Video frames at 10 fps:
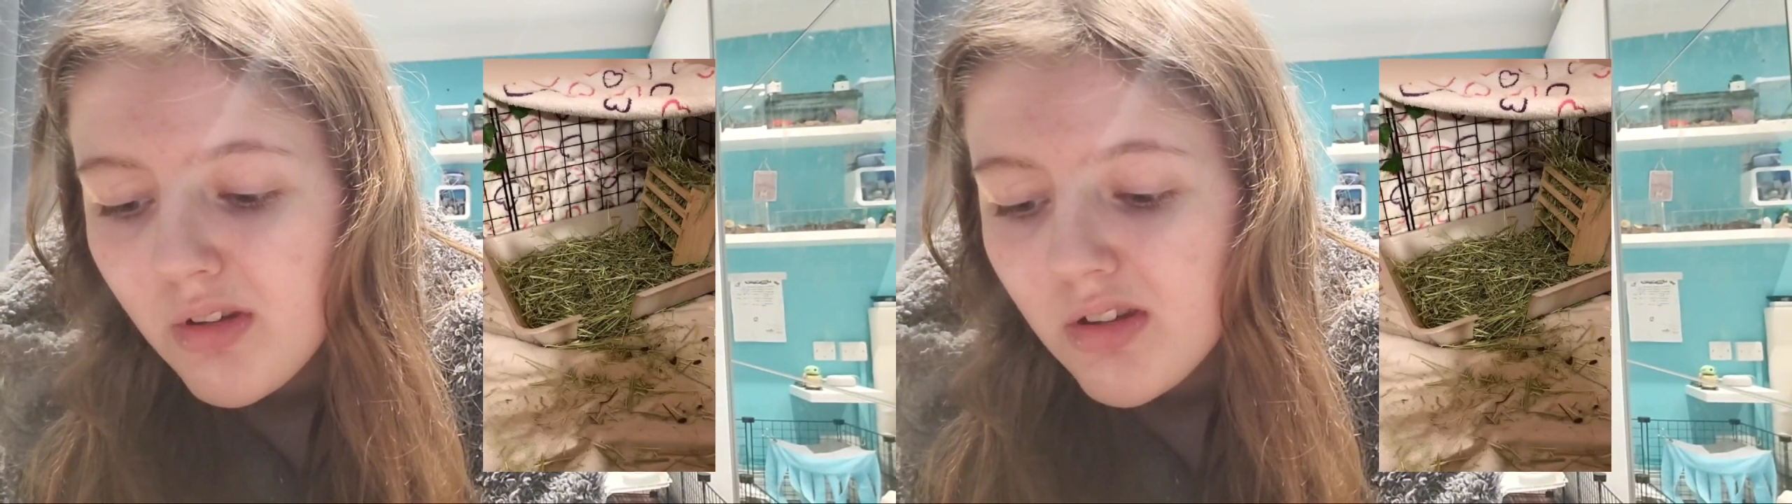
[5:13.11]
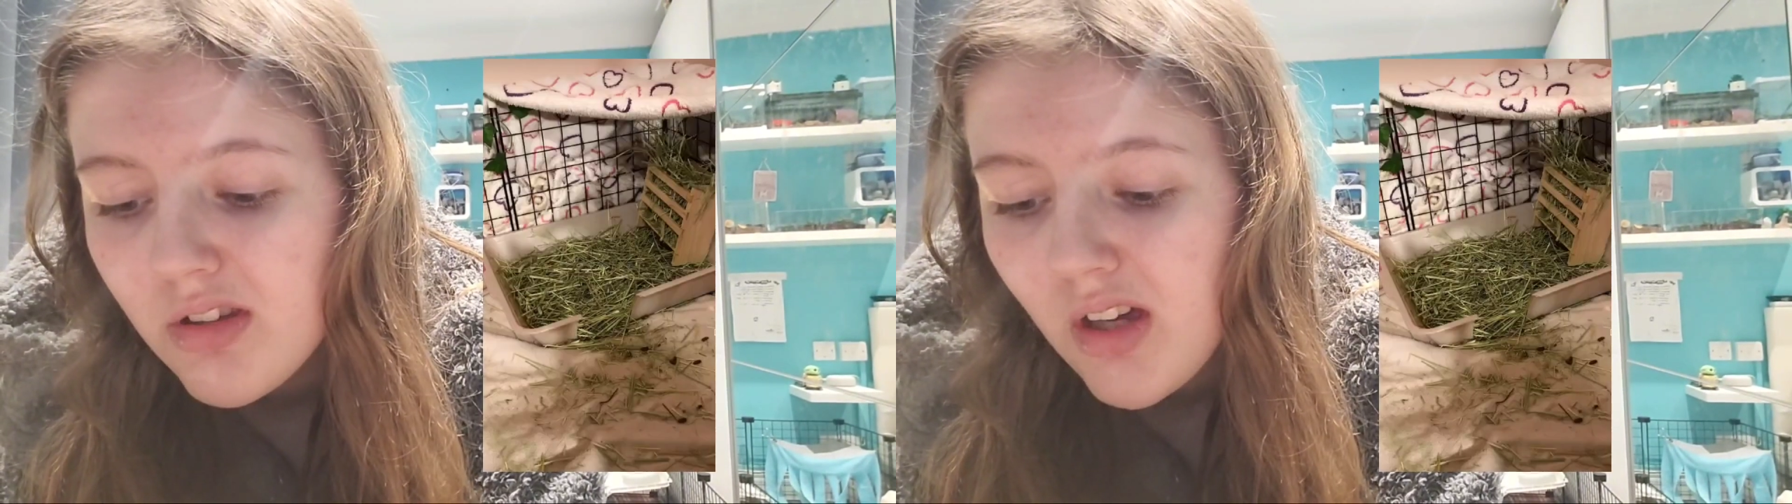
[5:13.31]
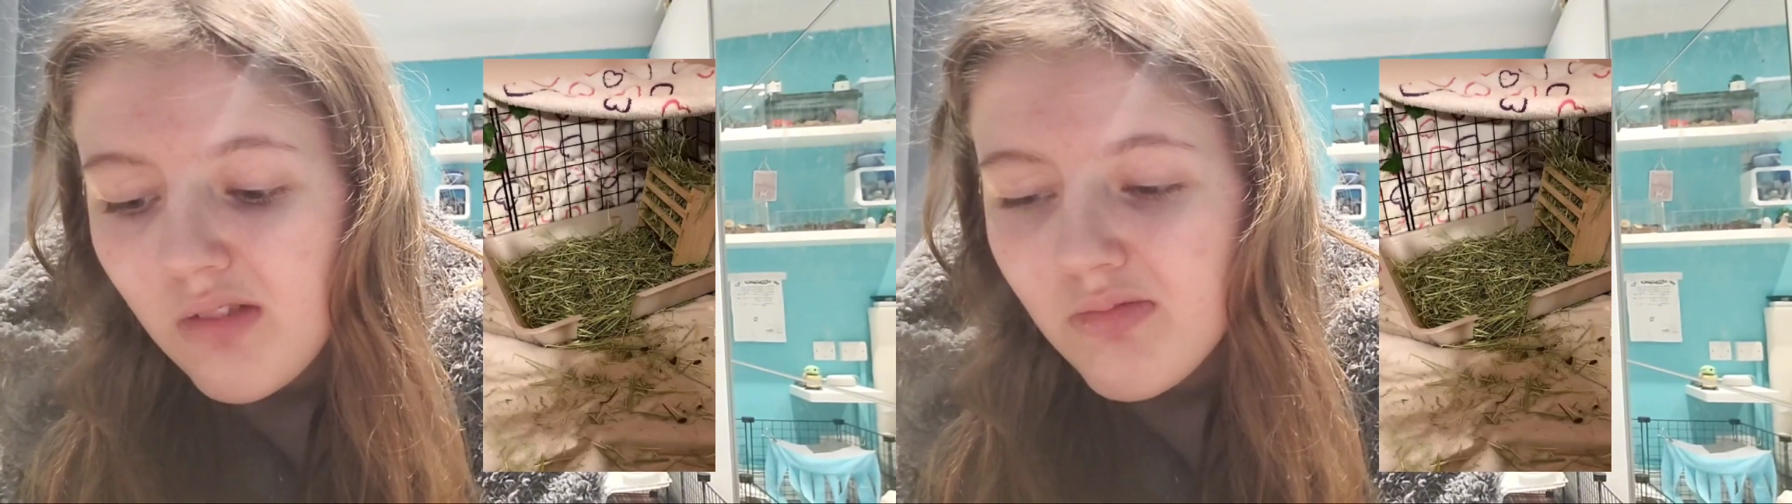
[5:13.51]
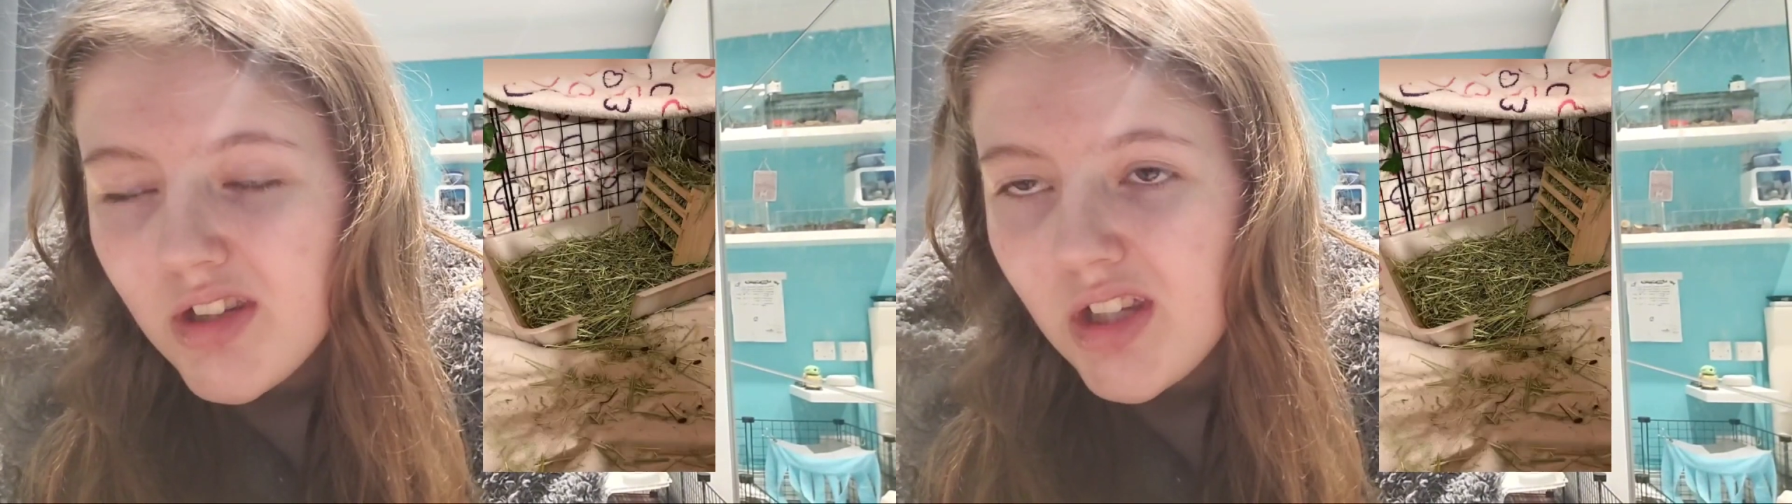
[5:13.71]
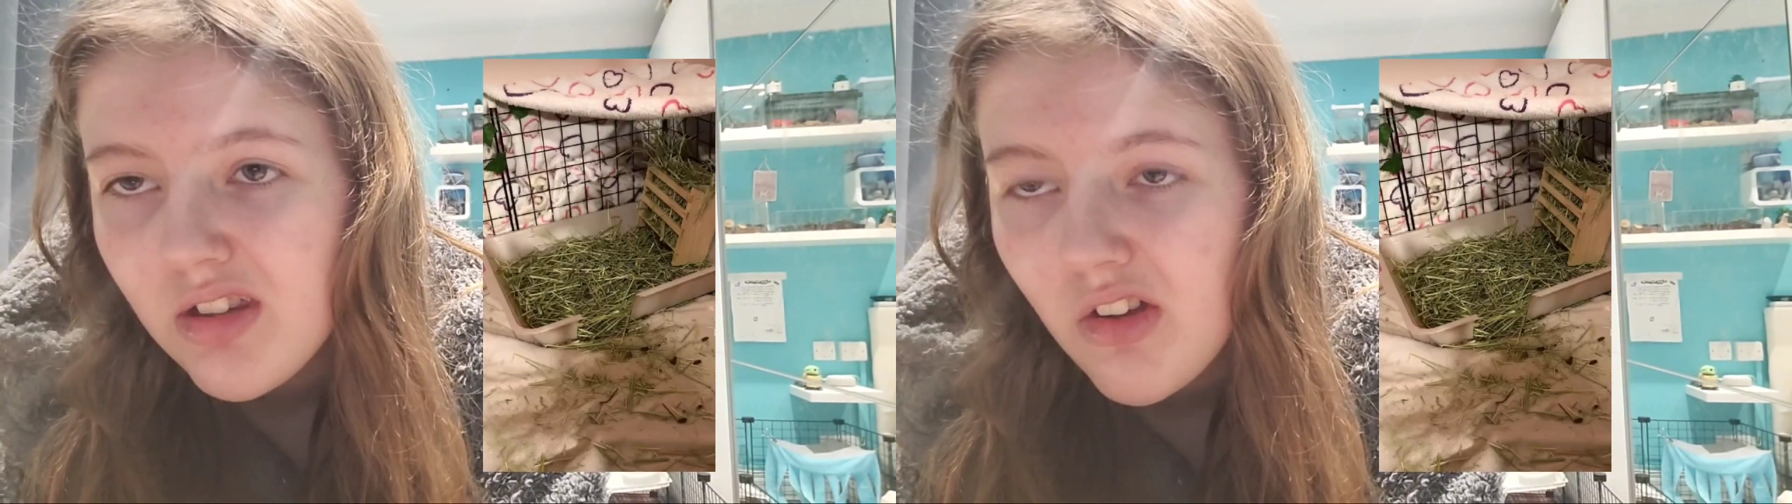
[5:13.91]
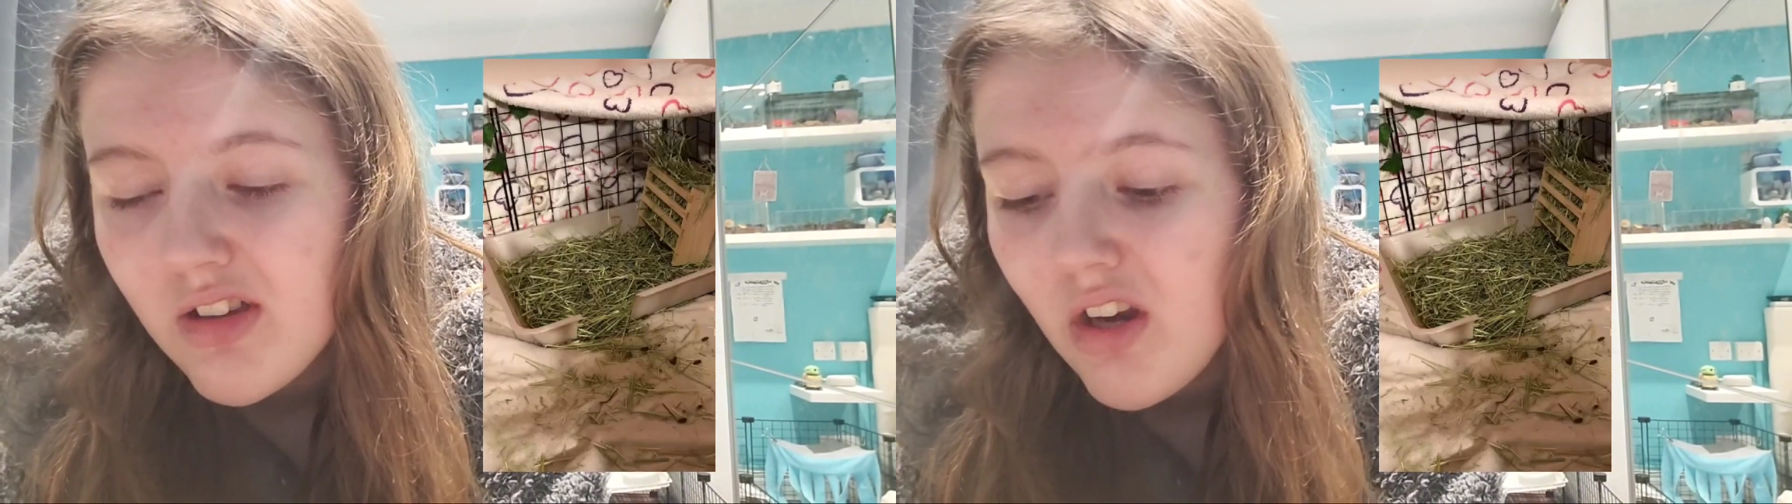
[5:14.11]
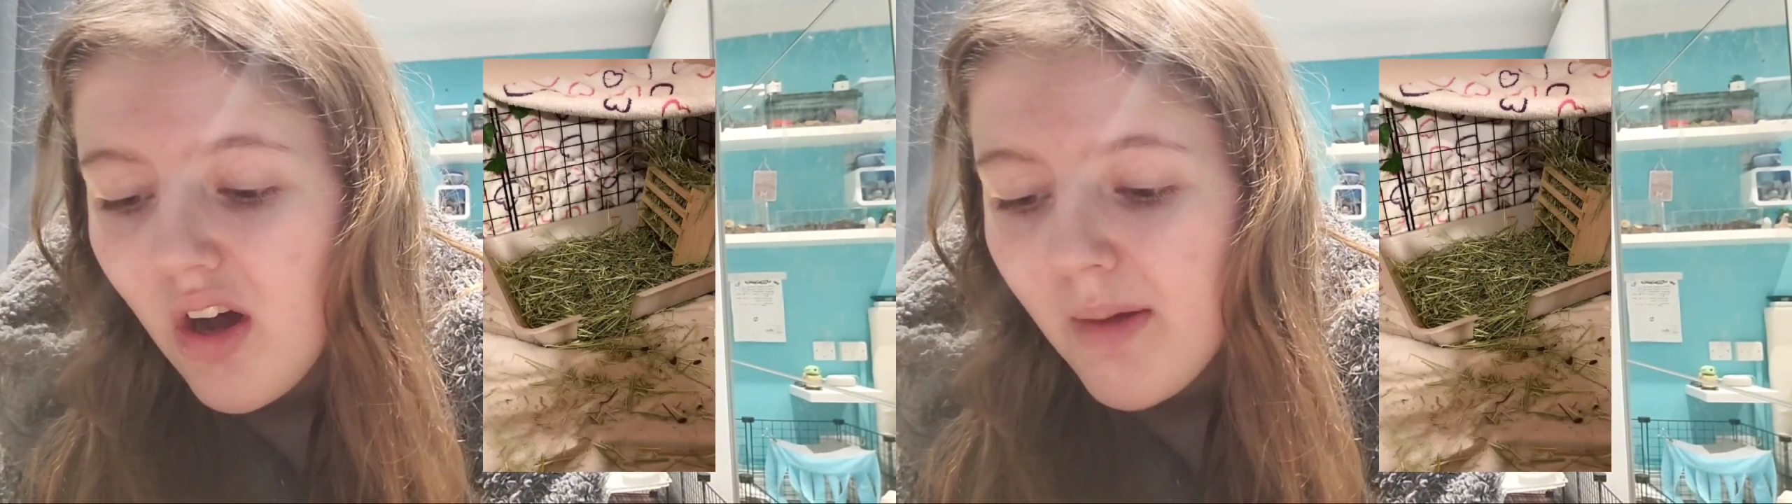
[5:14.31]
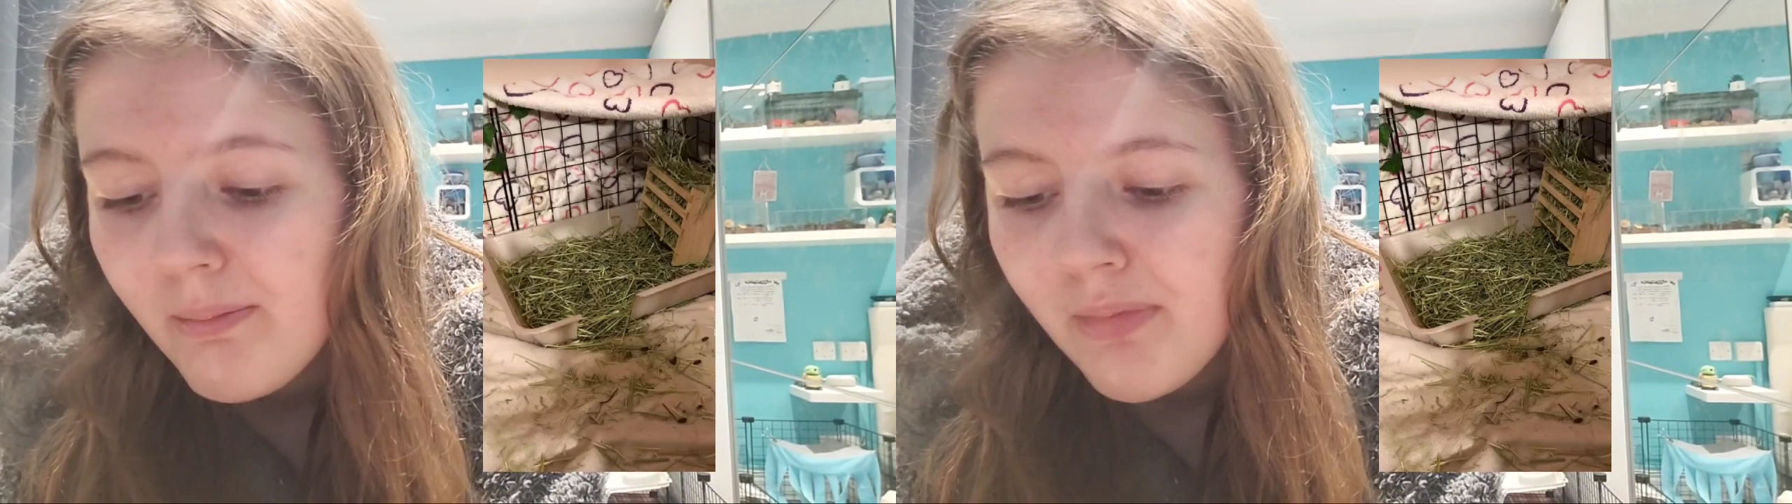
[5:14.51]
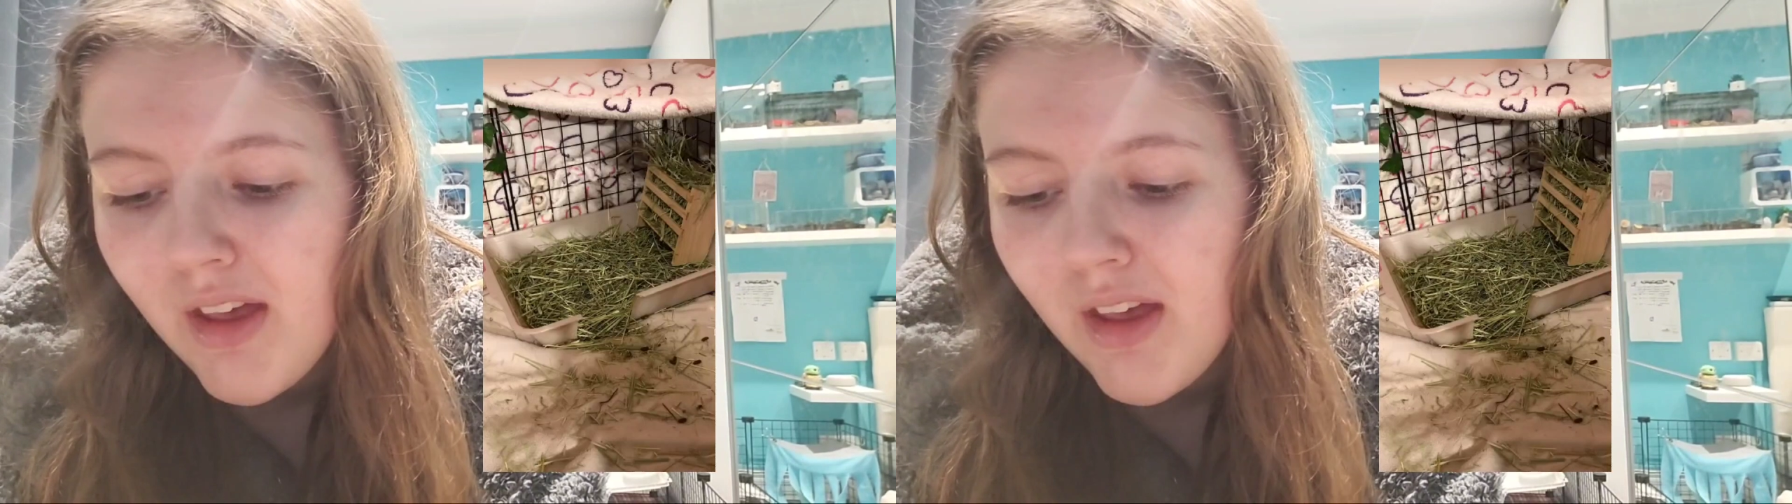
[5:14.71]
as $6.99.